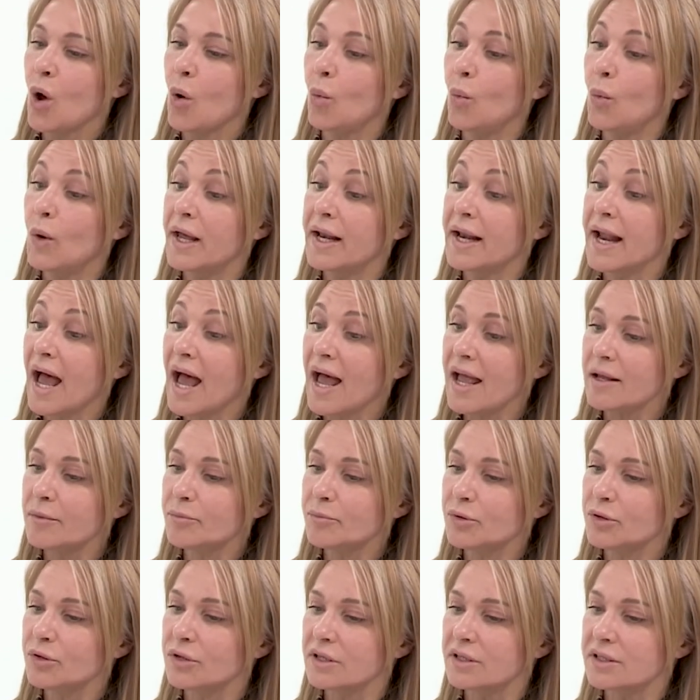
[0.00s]
when I
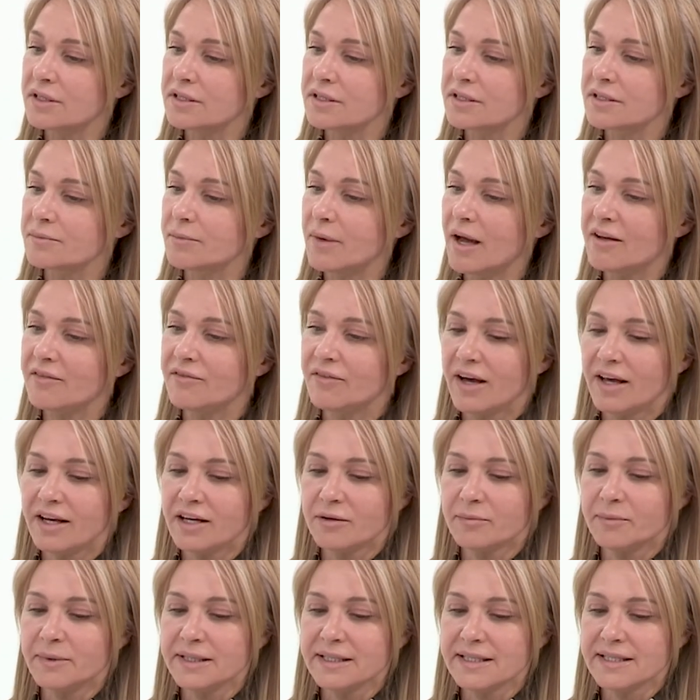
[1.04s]
put my
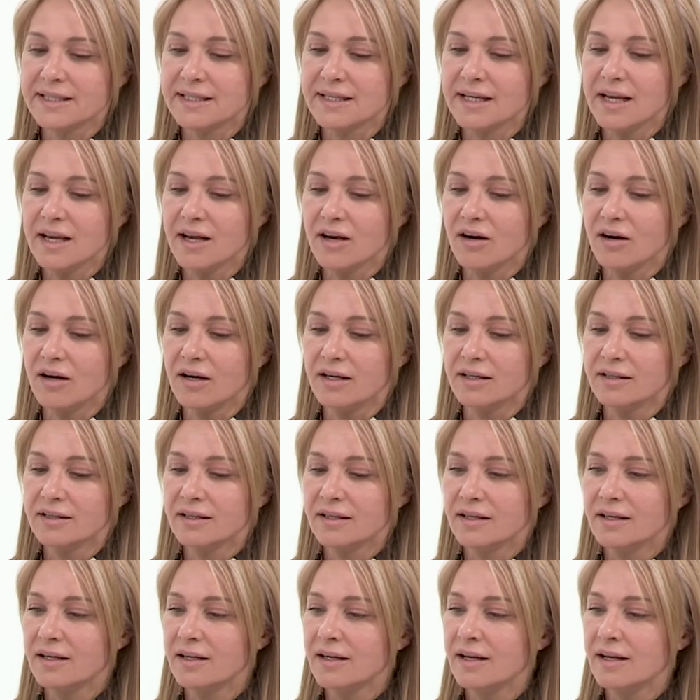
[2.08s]
vitamin C on,